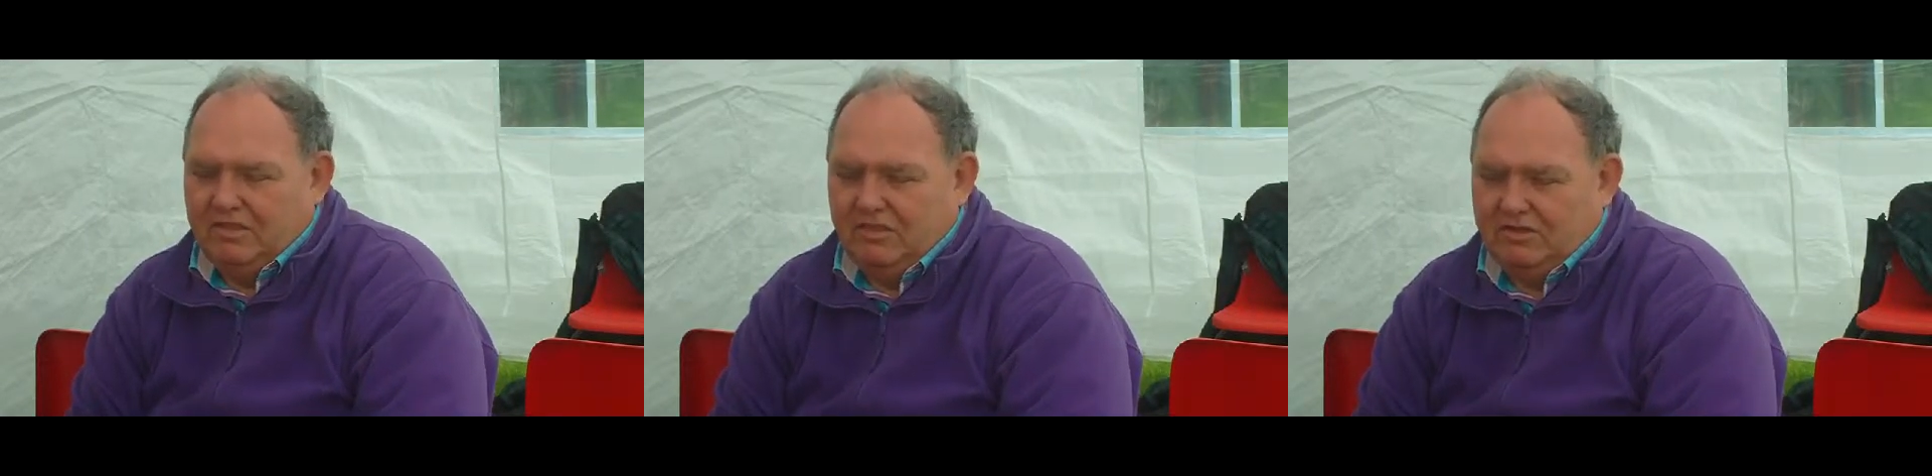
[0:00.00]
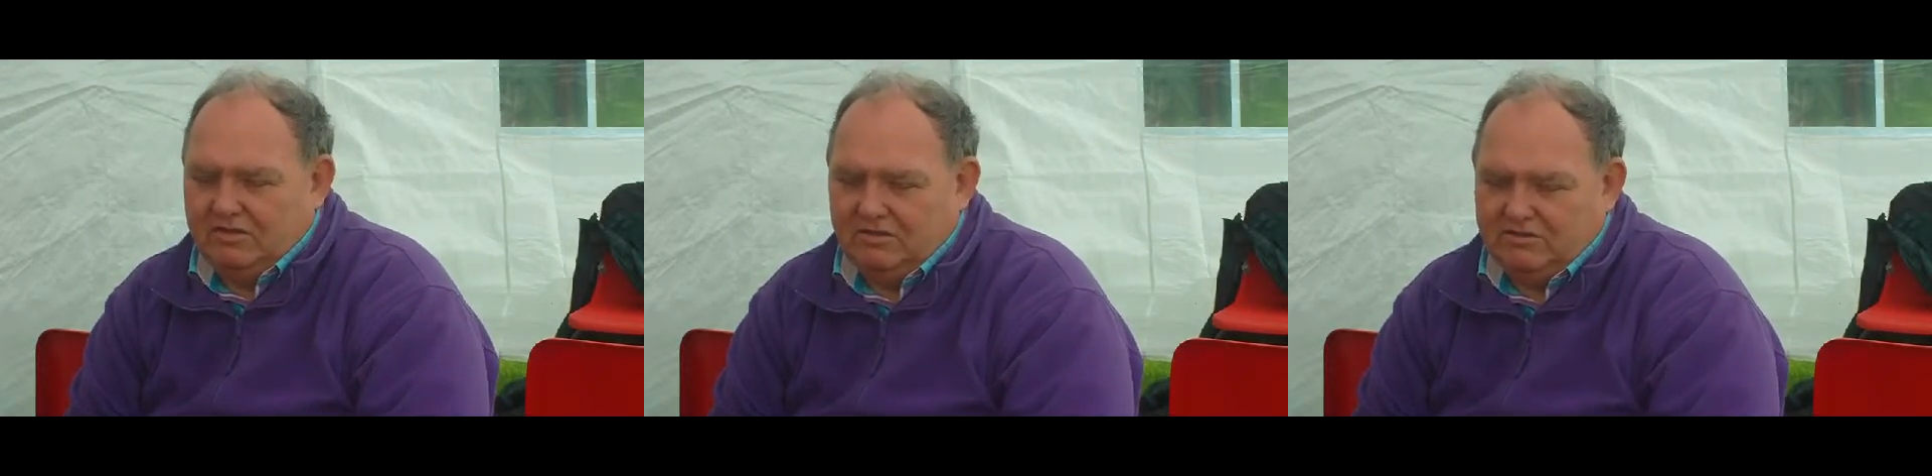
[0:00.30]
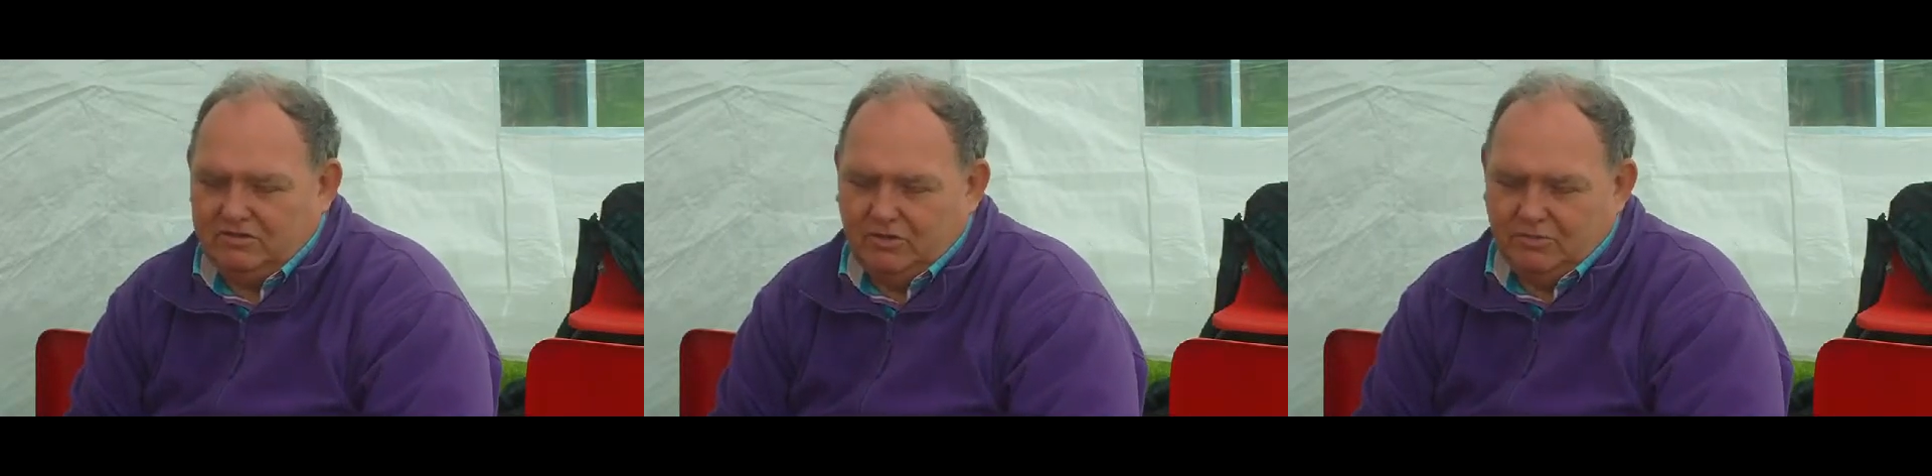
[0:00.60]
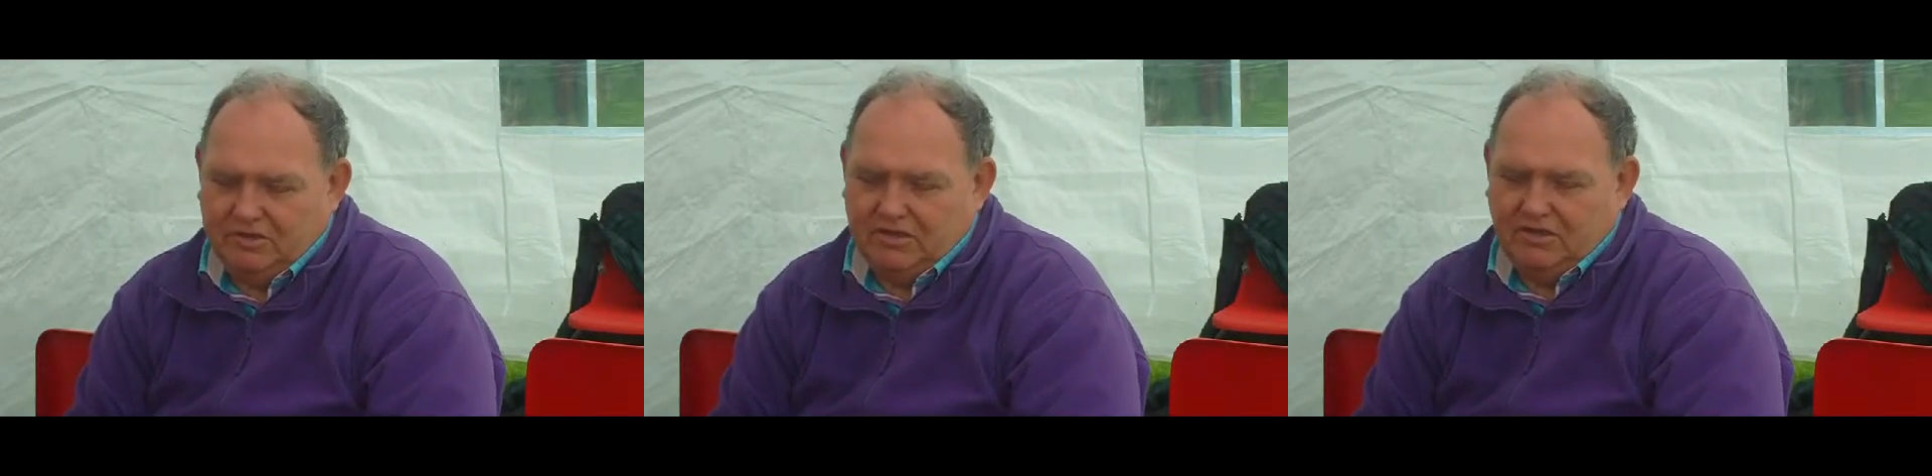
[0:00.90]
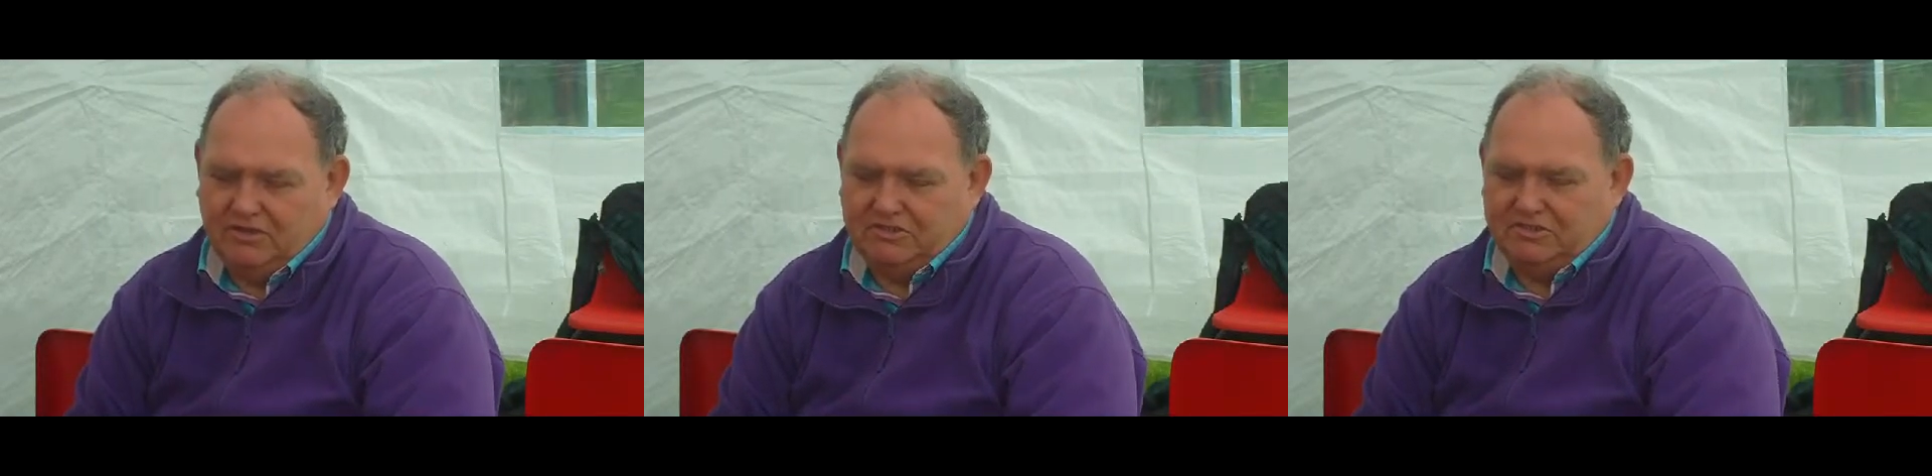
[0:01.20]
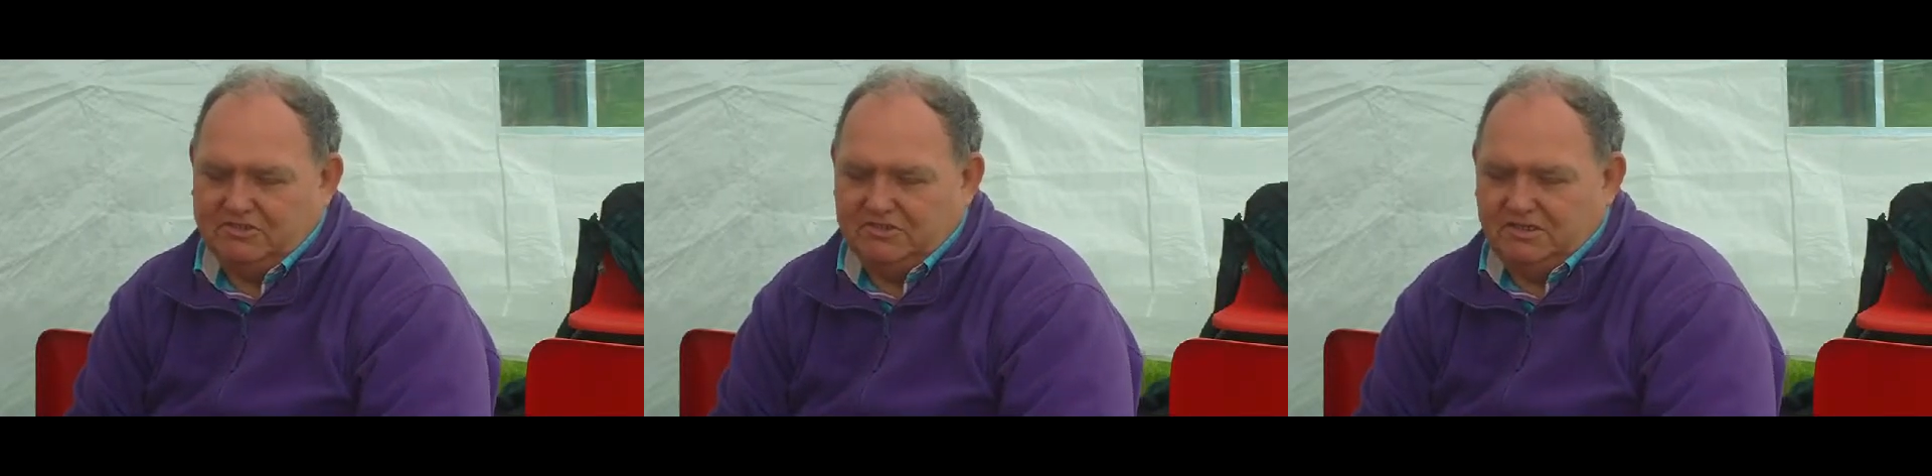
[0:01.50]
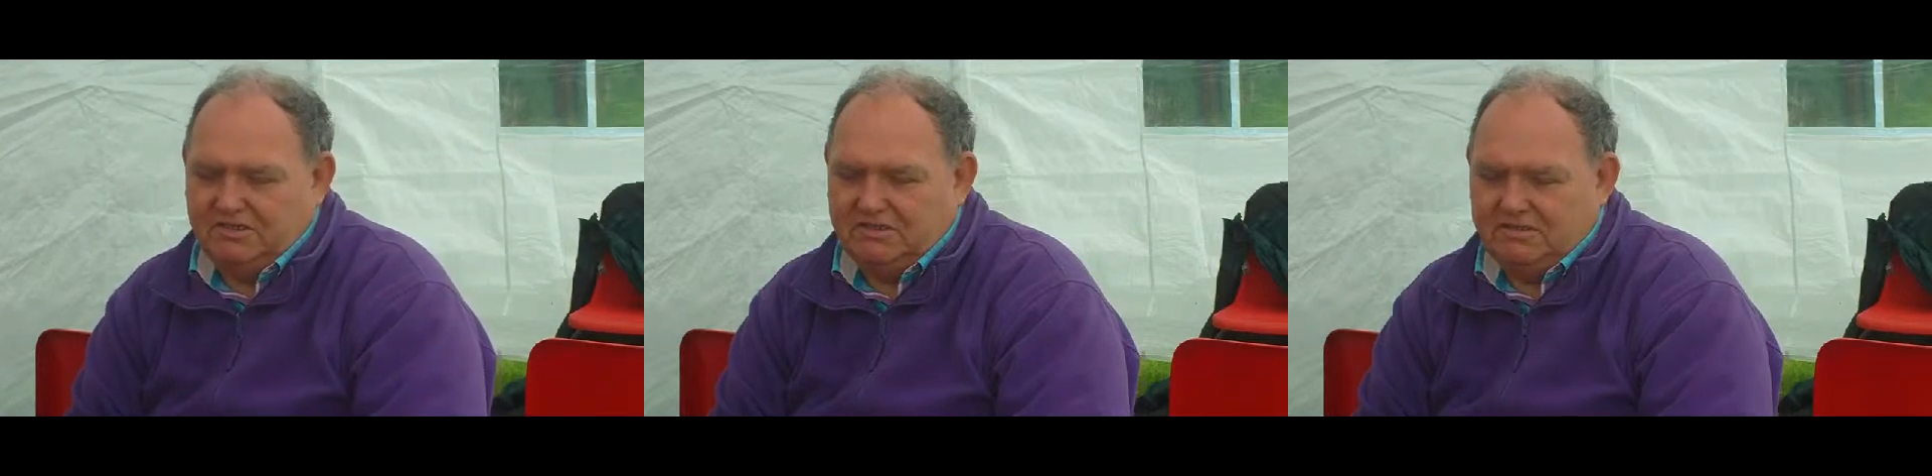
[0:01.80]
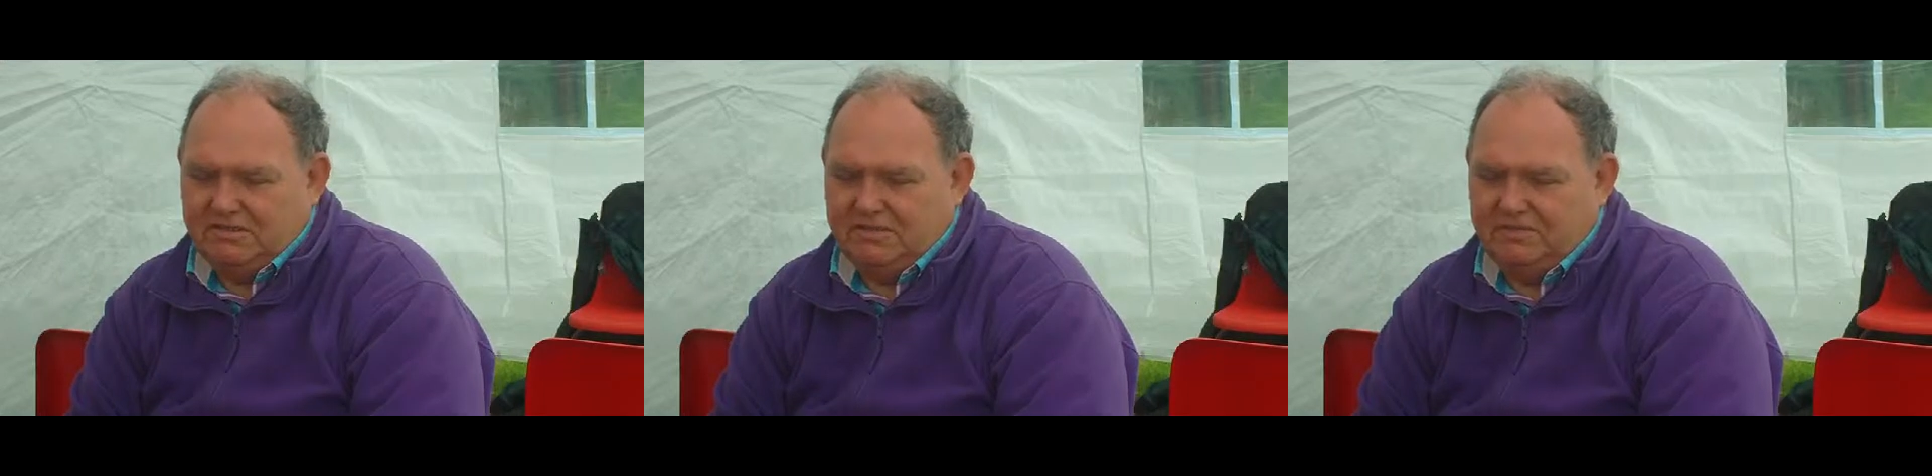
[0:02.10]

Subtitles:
that is human consciousness.